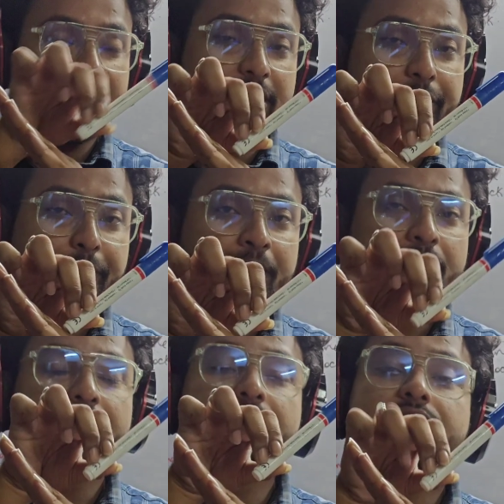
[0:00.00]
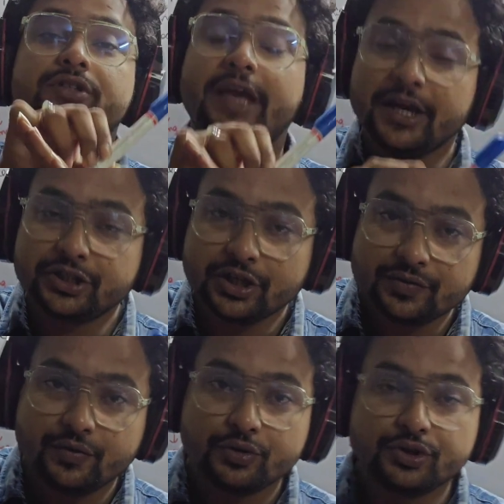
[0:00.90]
manner, because
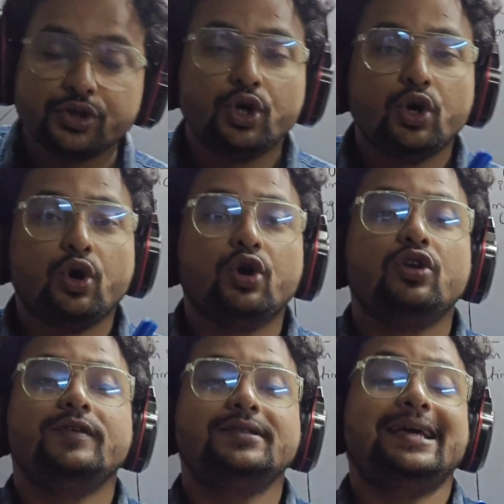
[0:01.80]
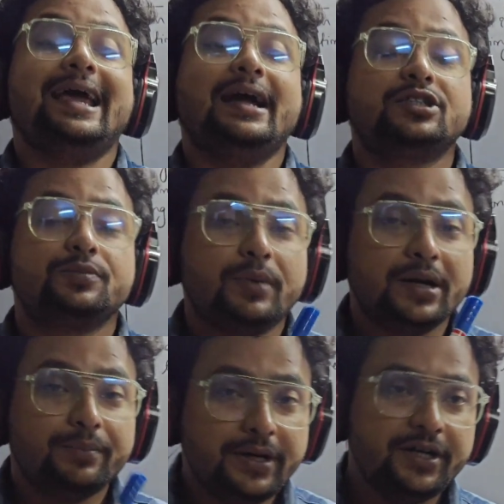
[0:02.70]
reaction force always acts
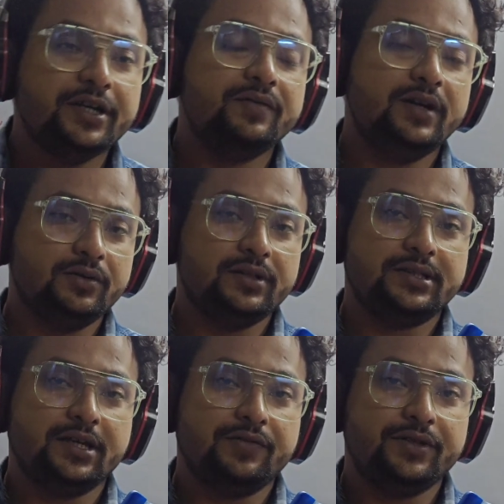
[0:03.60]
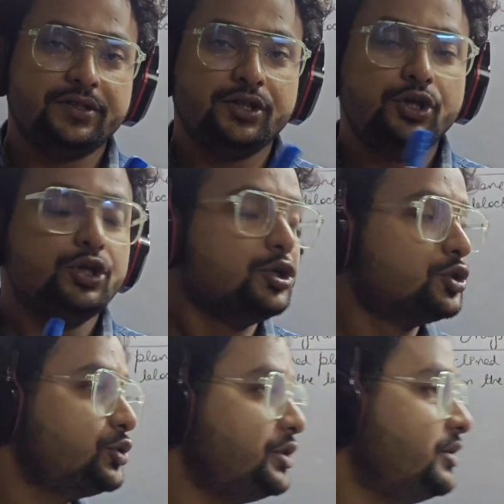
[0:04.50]
perpendicular to the surface. So